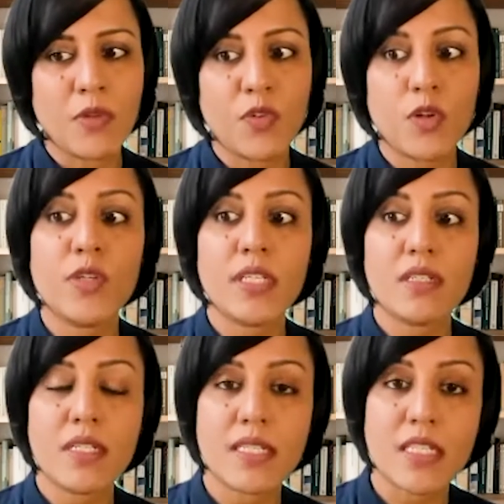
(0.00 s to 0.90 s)
for
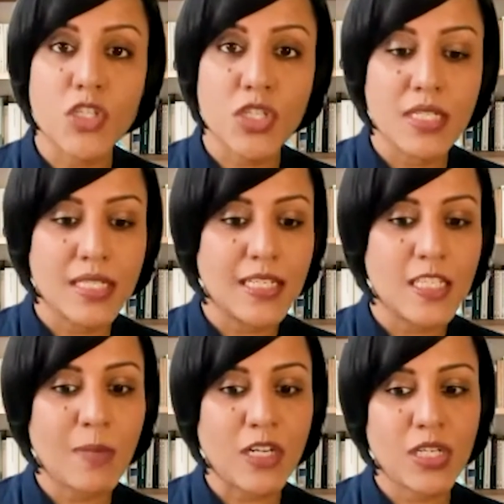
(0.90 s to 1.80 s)
critical decisions, and
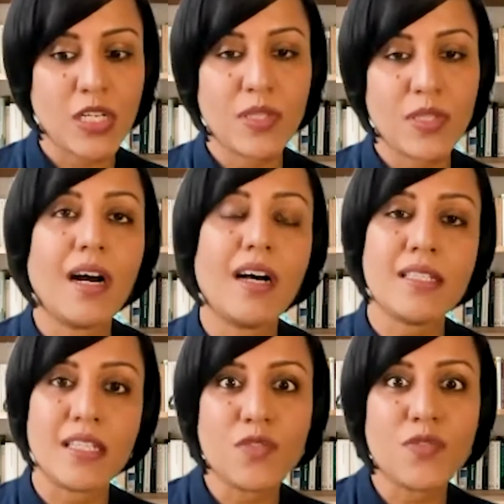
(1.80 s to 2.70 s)
especially for the
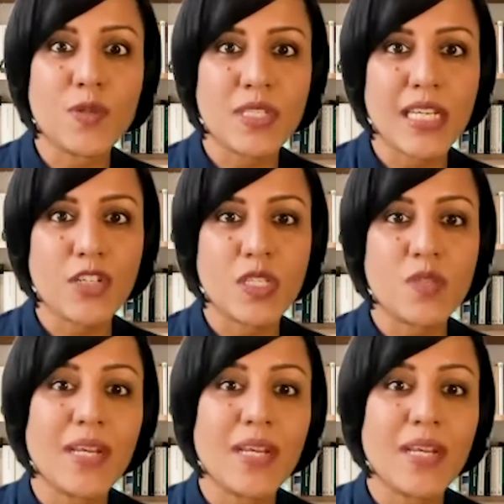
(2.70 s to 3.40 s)
last interview stages,